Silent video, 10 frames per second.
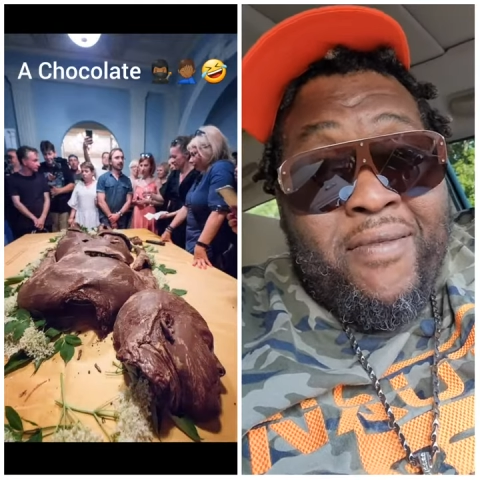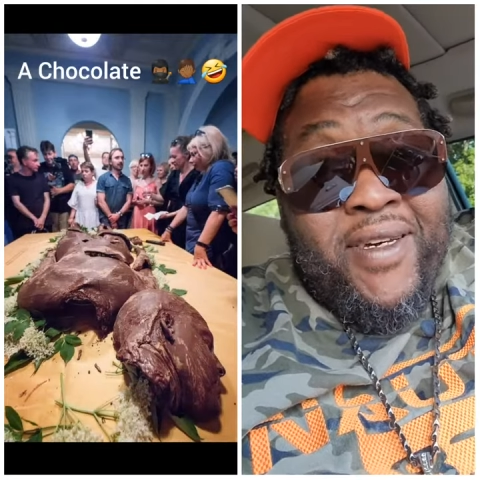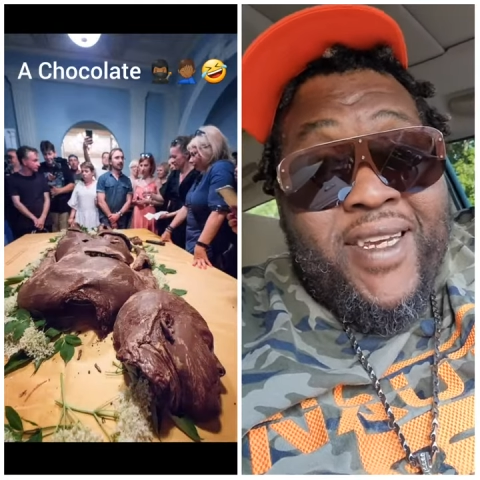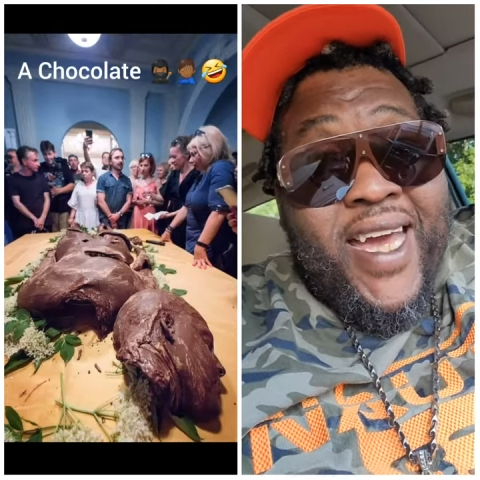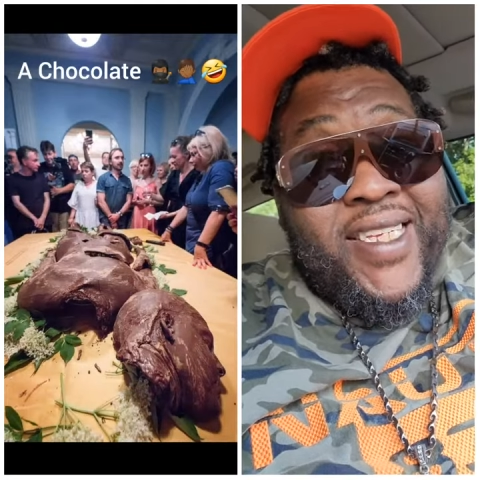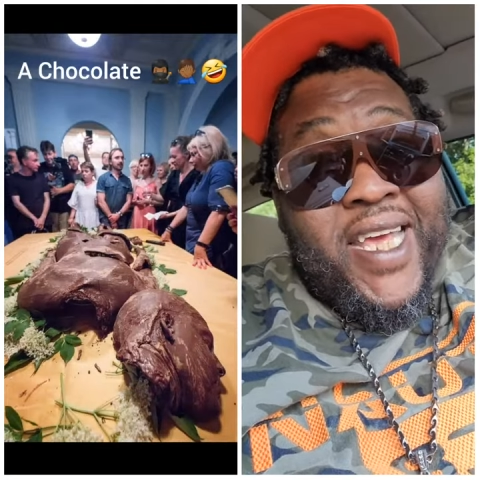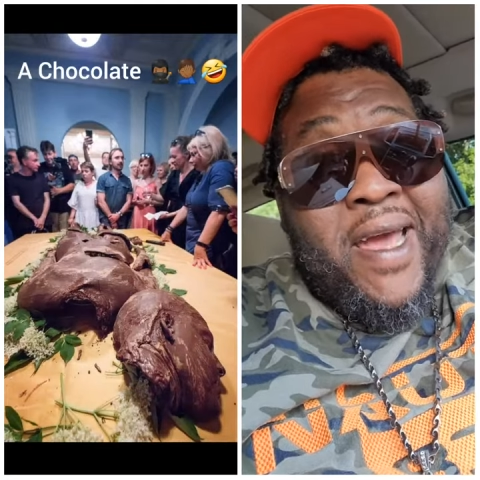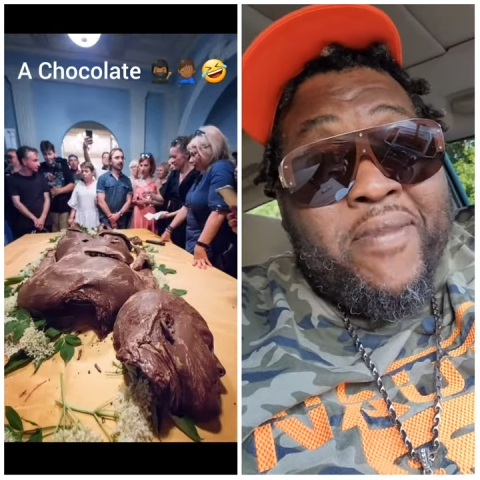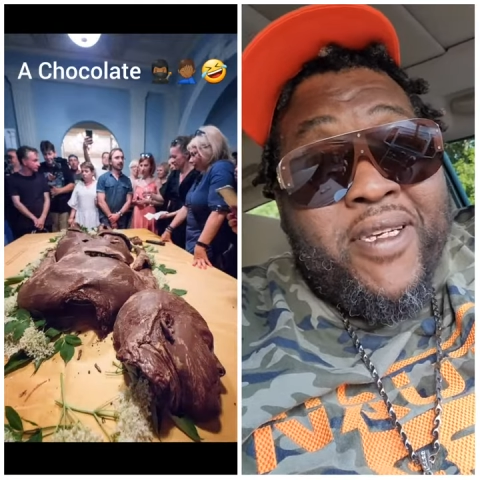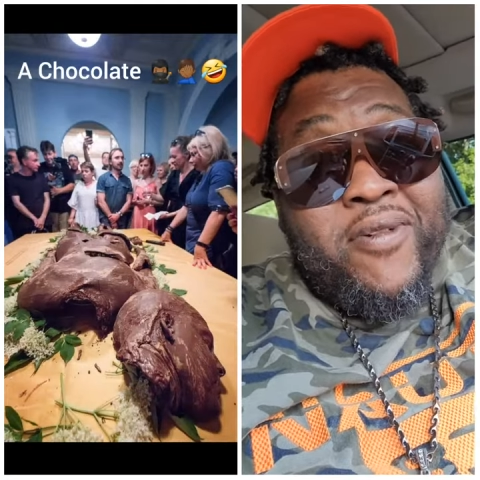But next
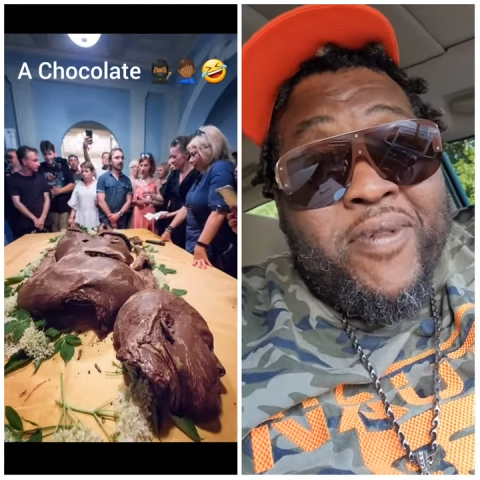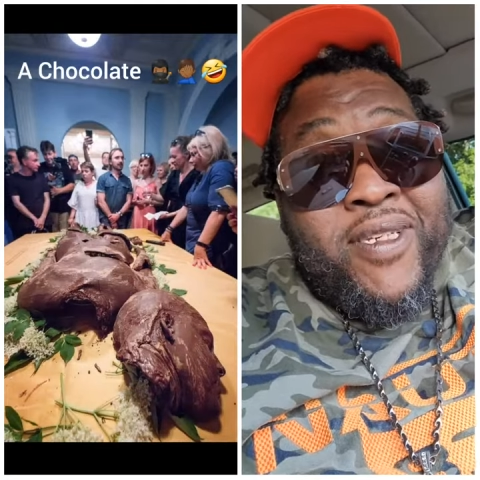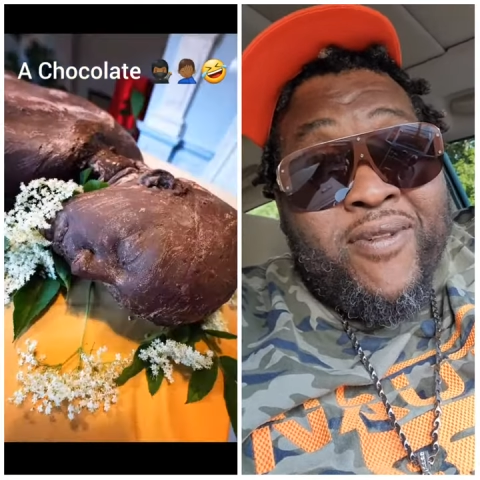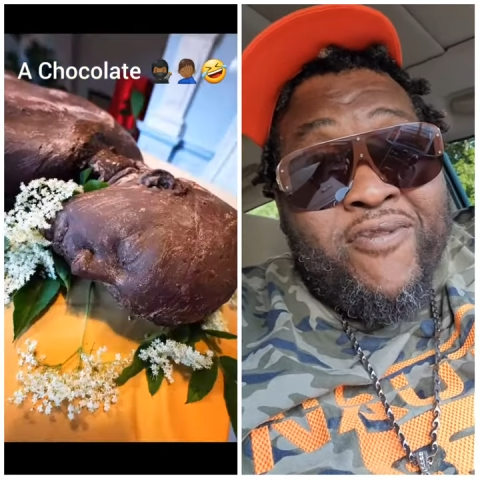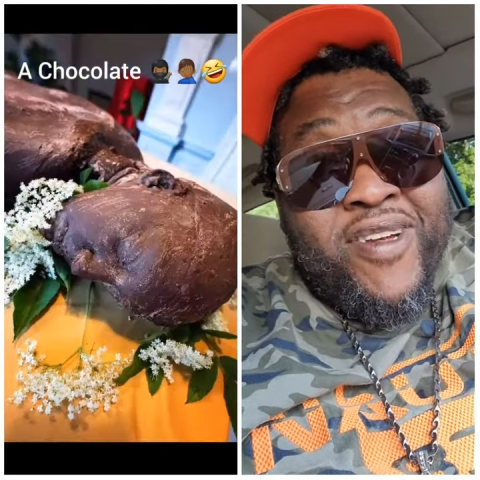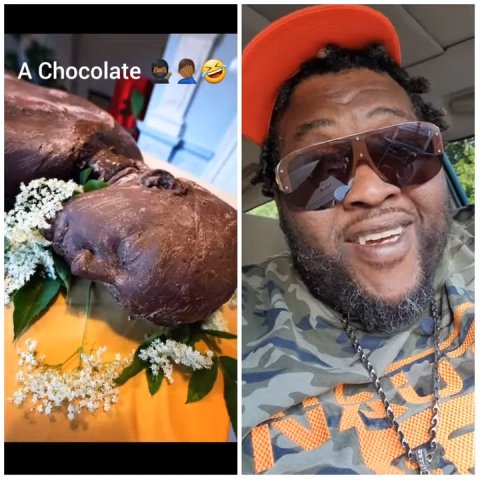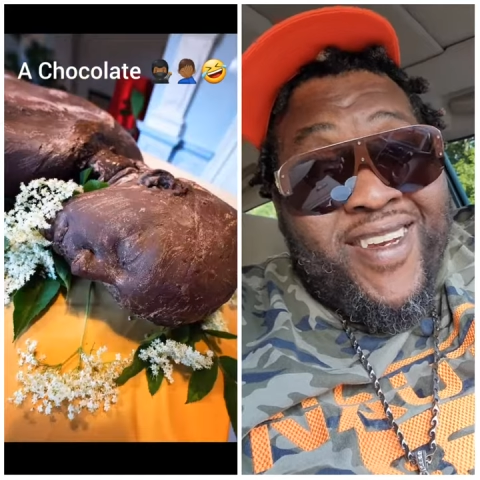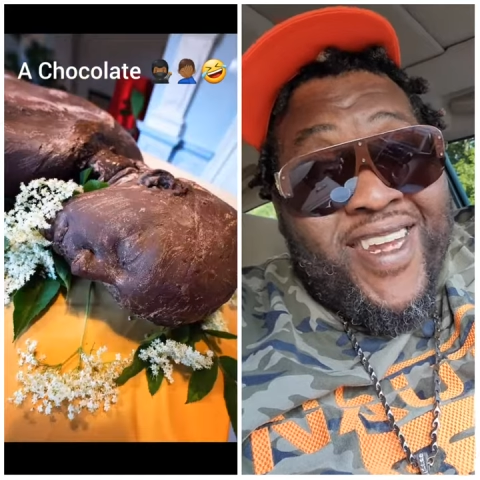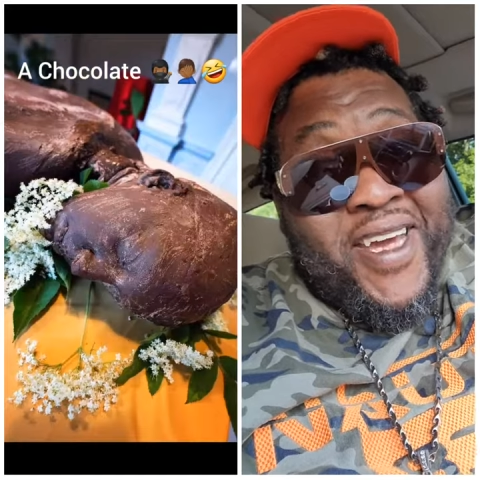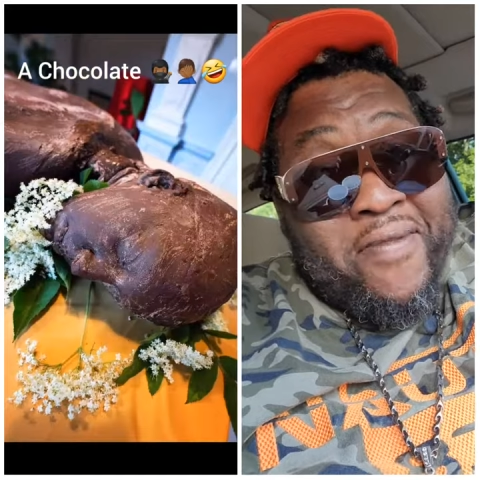time, it's gonna be some real
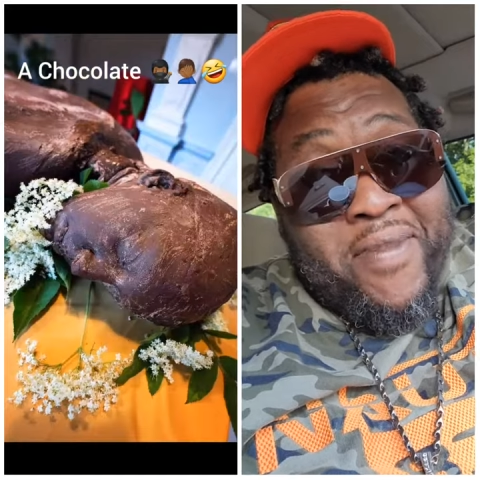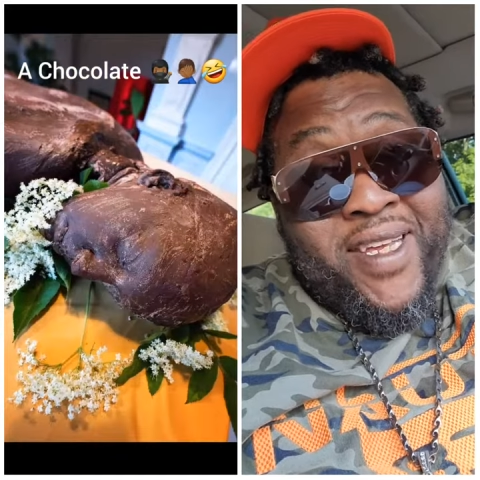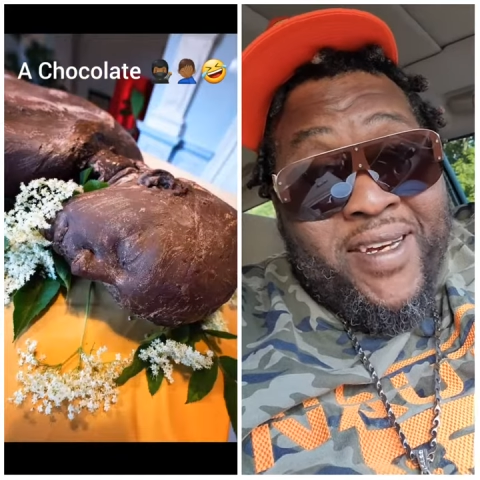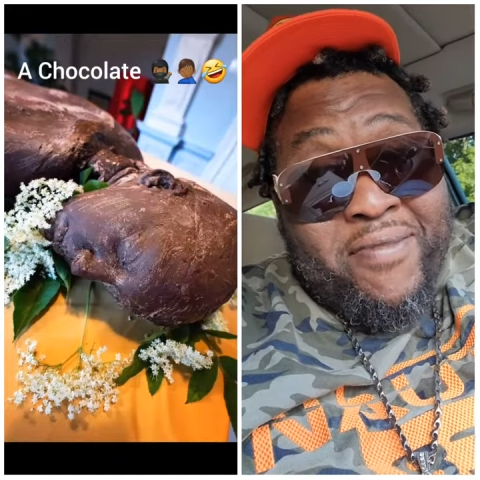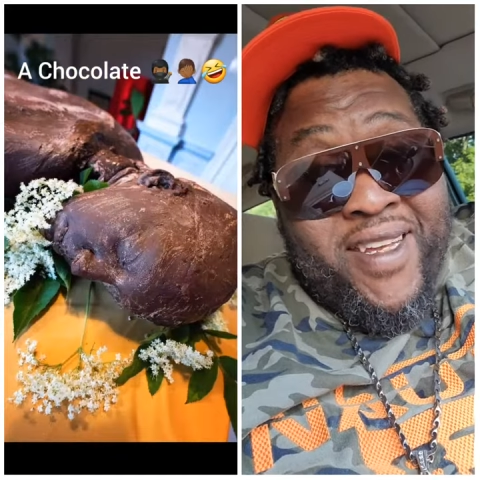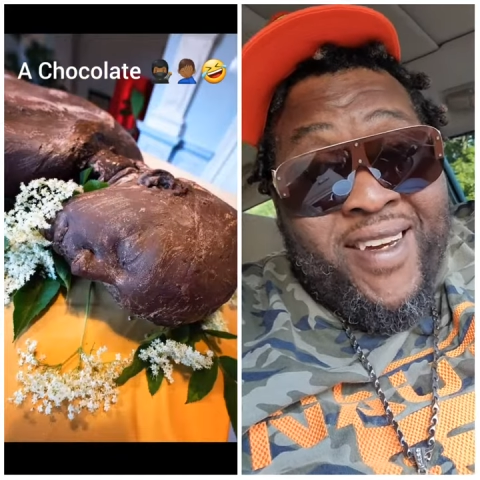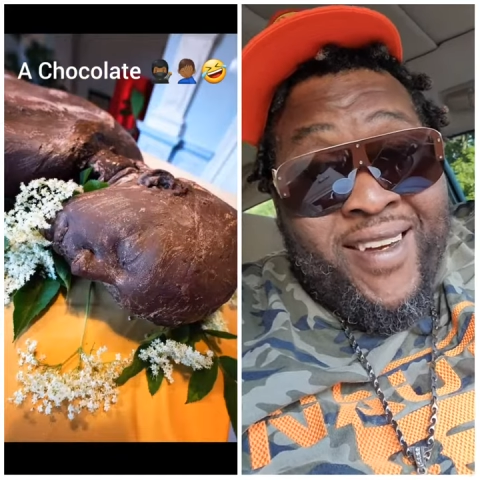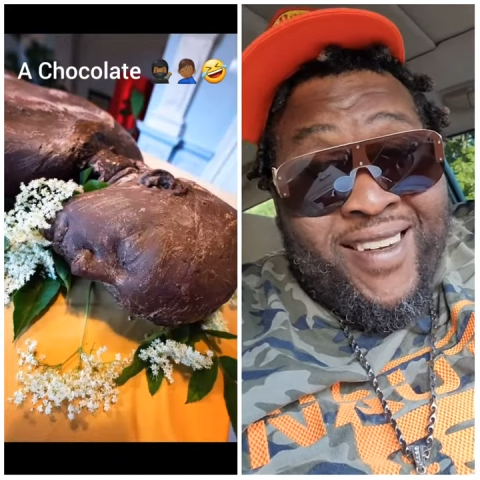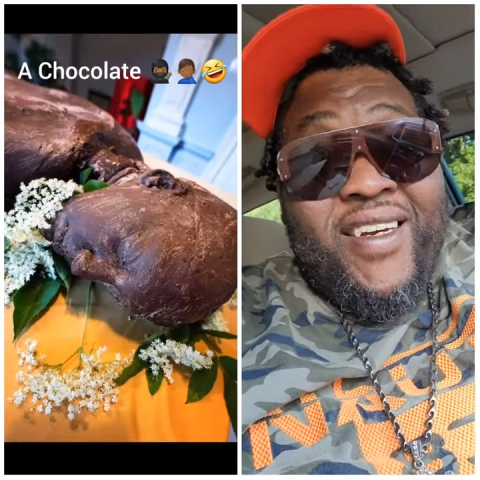nigga meat up there.